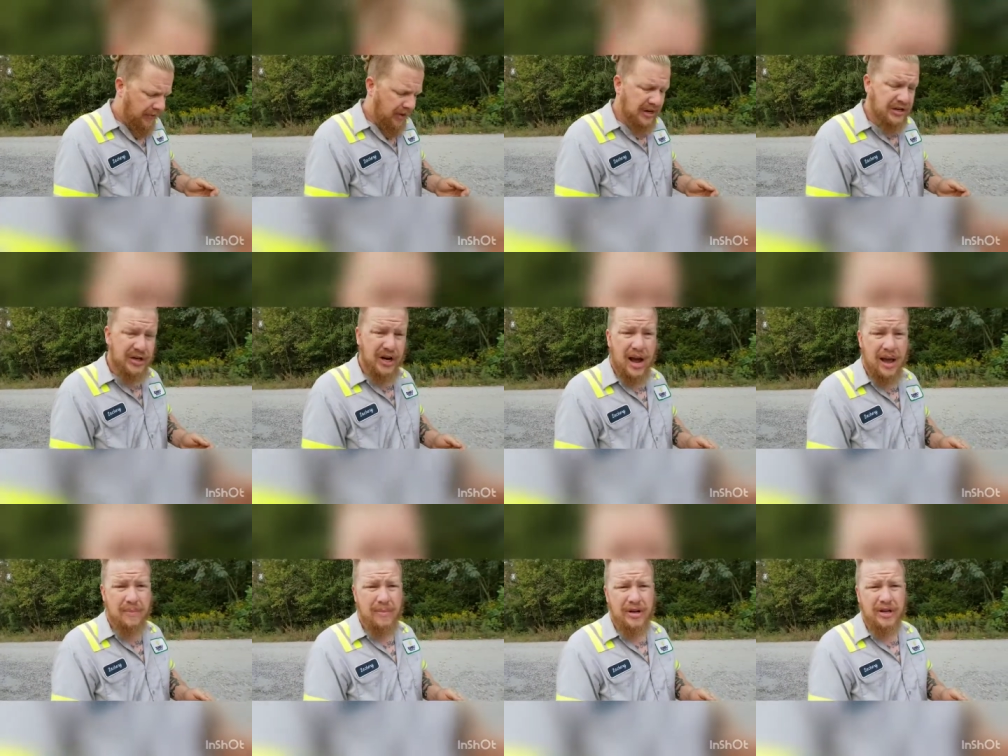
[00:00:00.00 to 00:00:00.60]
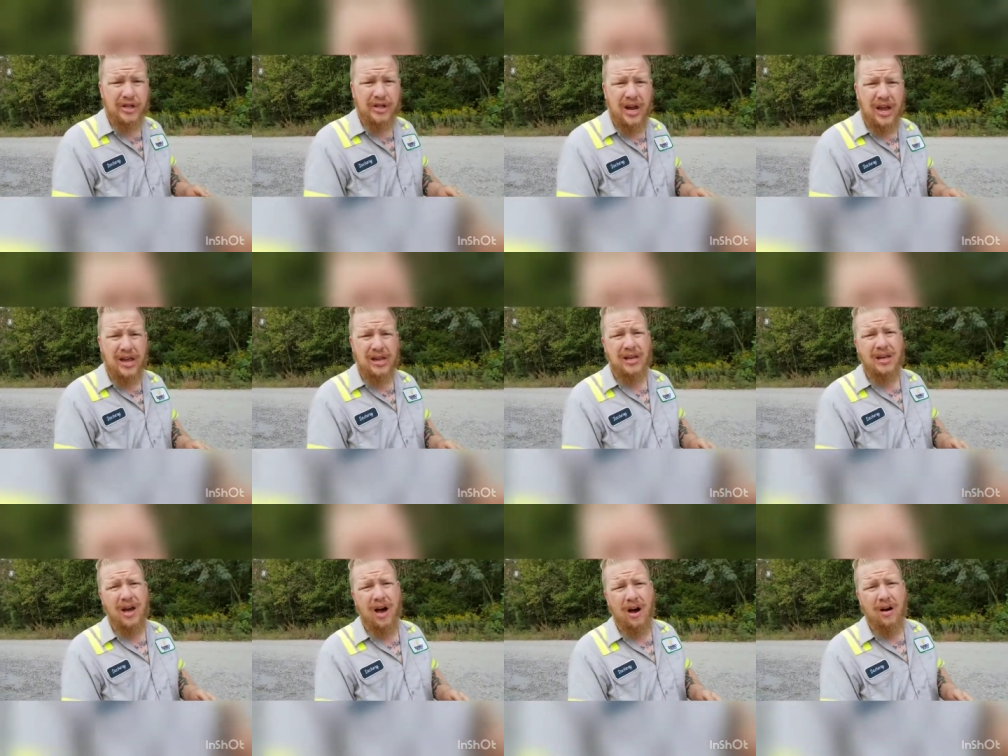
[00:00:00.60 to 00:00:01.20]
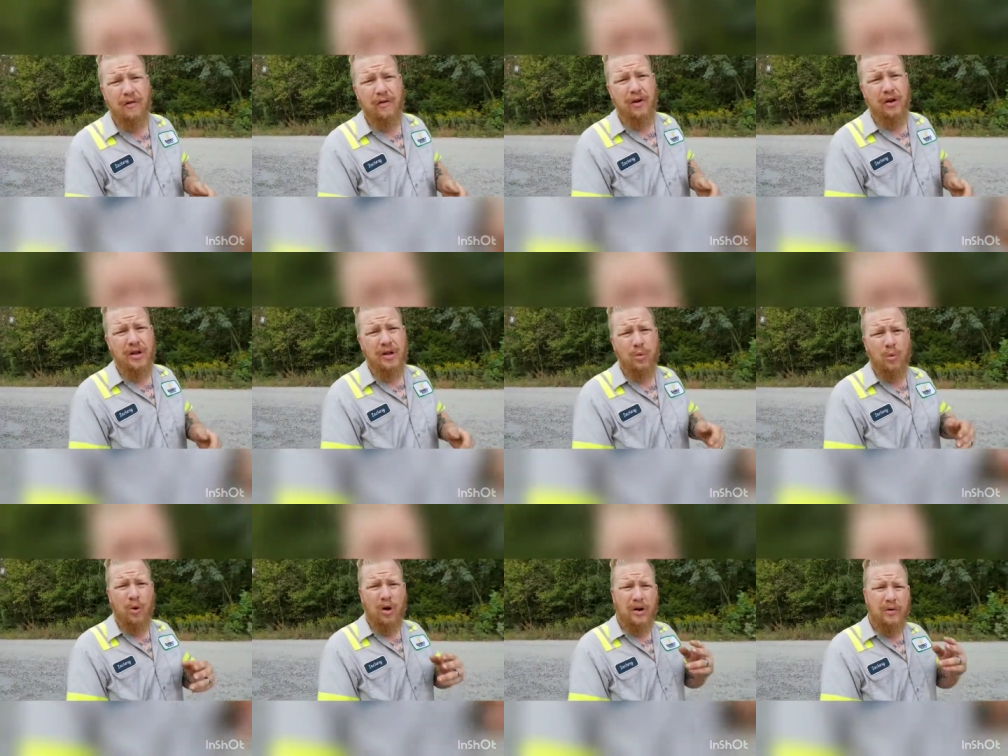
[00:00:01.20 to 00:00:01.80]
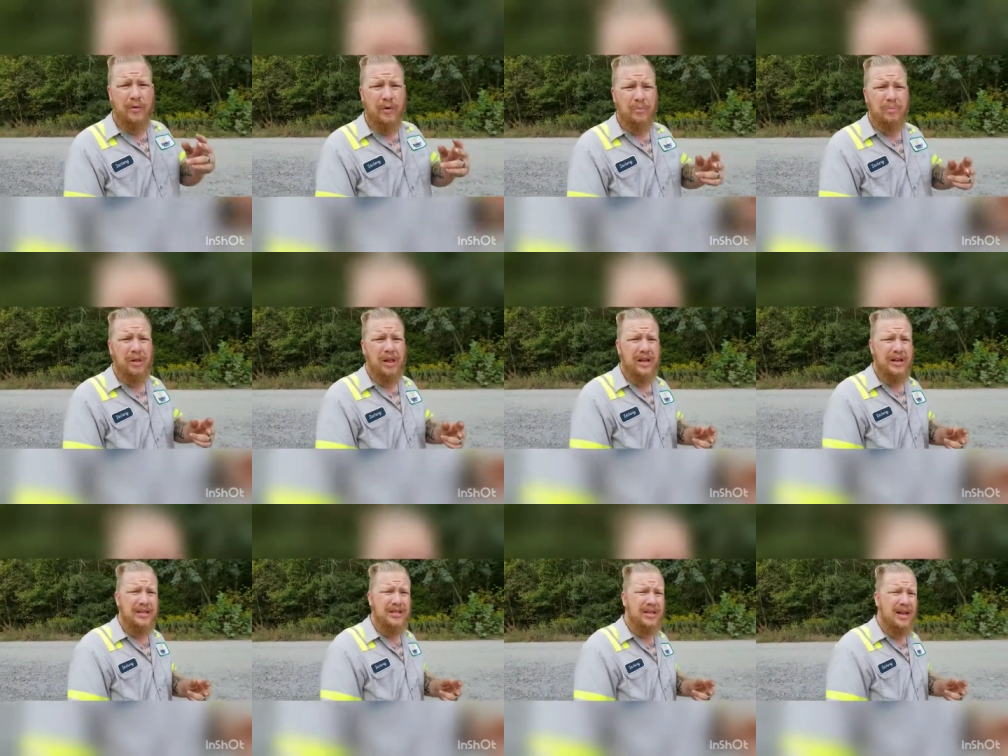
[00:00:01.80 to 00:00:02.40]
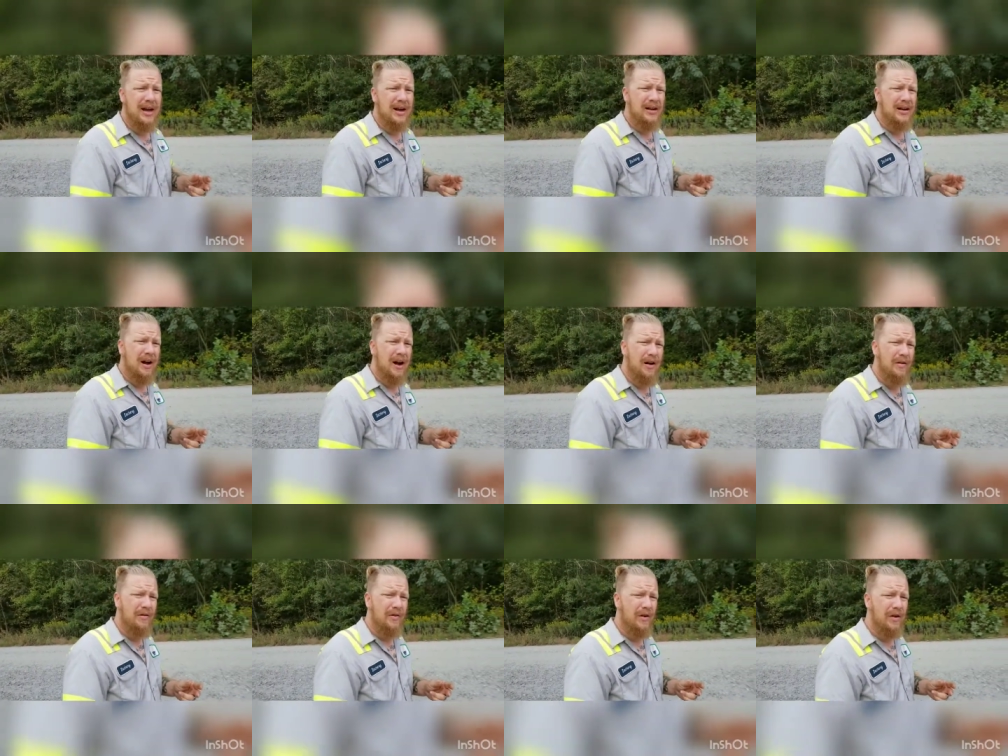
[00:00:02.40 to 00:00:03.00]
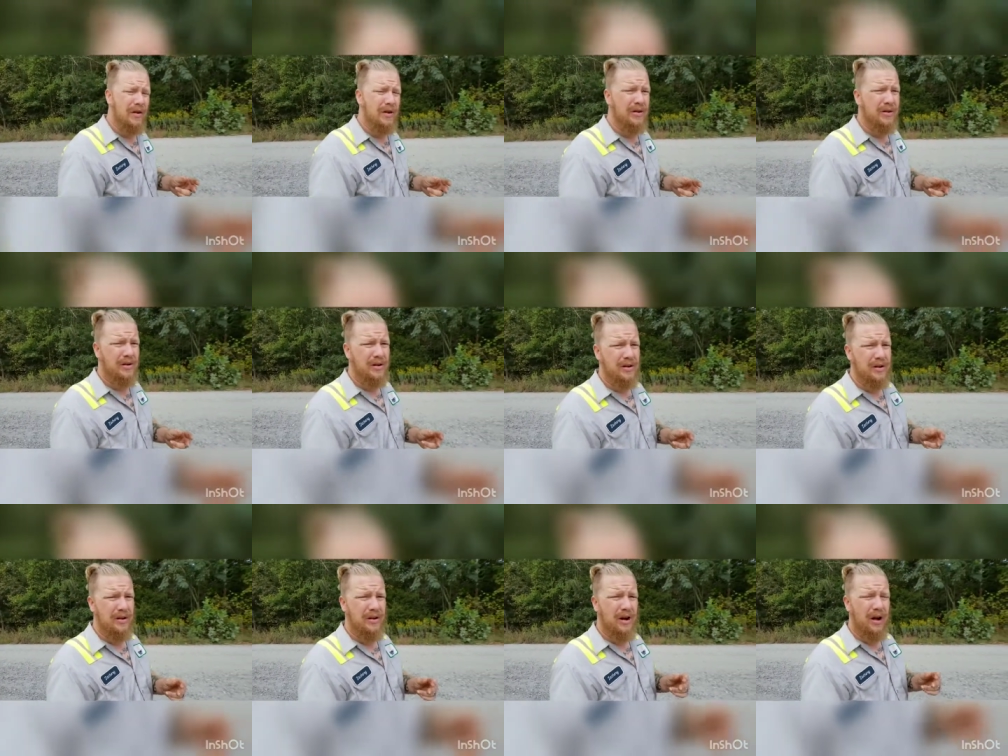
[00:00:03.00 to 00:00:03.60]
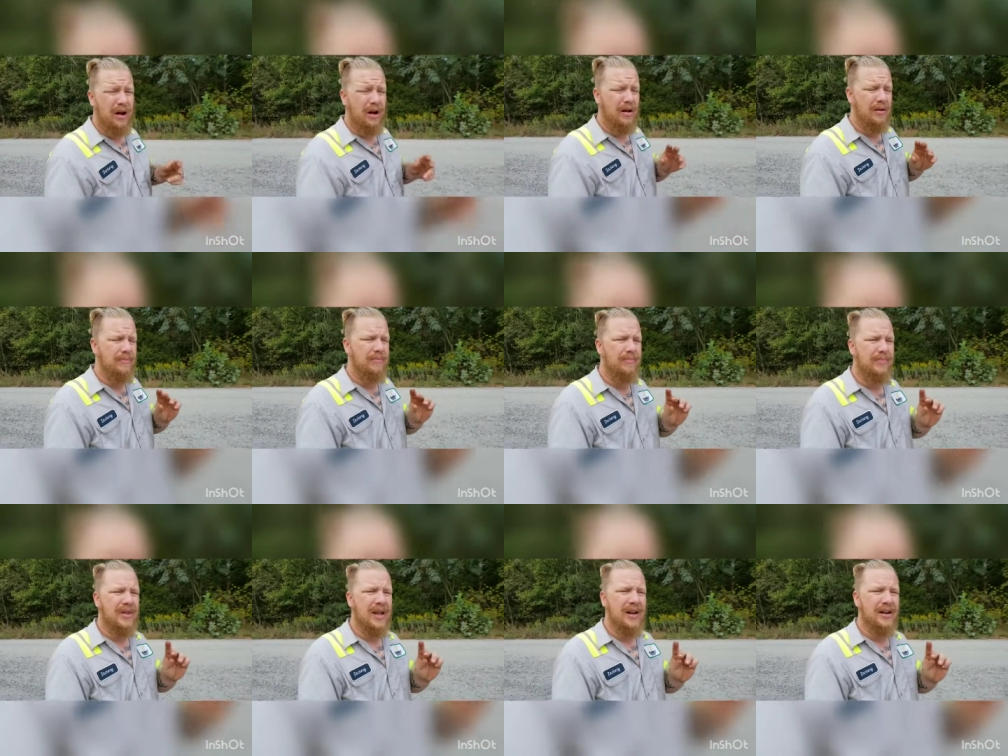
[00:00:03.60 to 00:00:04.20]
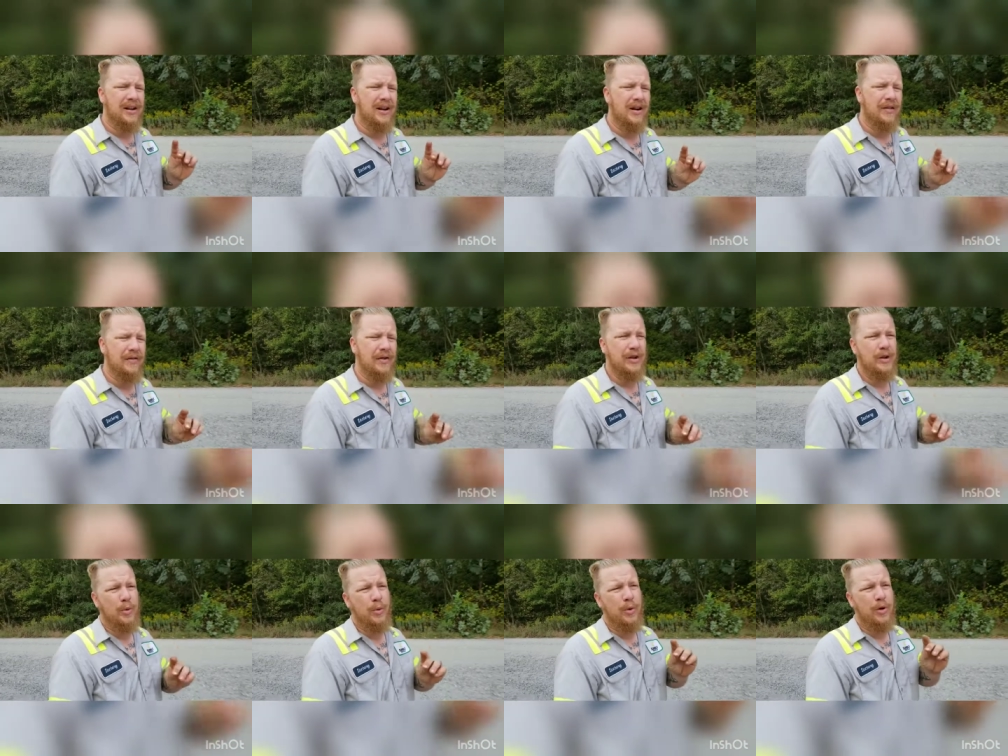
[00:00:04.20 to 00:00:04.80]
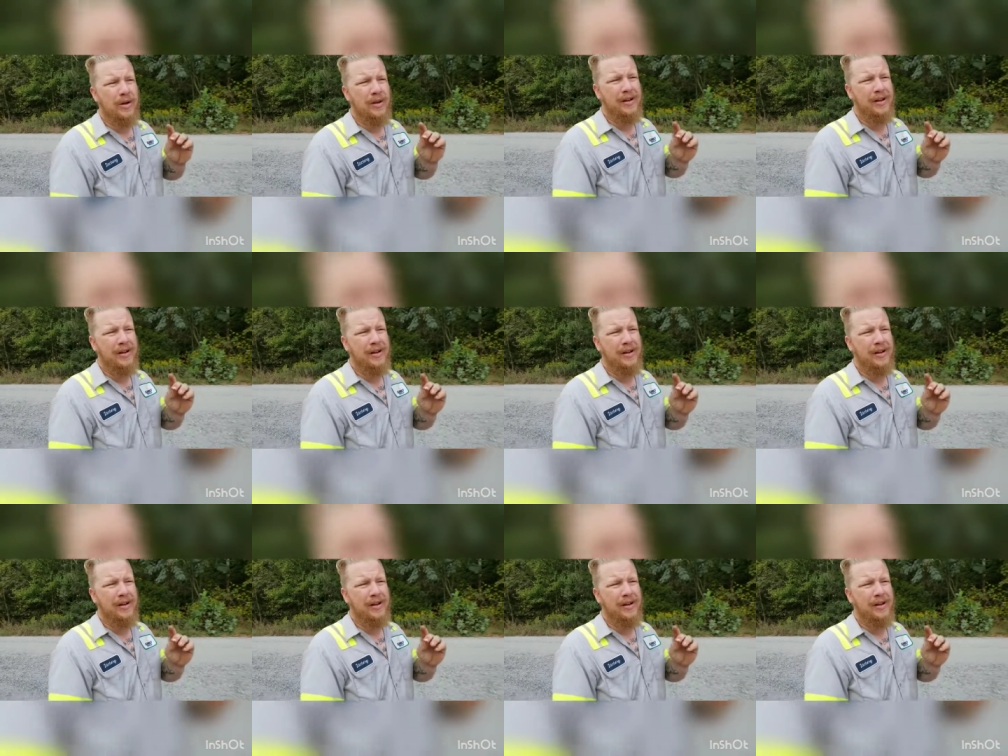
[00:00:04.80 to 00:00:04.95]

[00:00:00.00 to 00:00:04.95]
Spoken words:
timing chain cover, you want to replace that cover, and not cover, you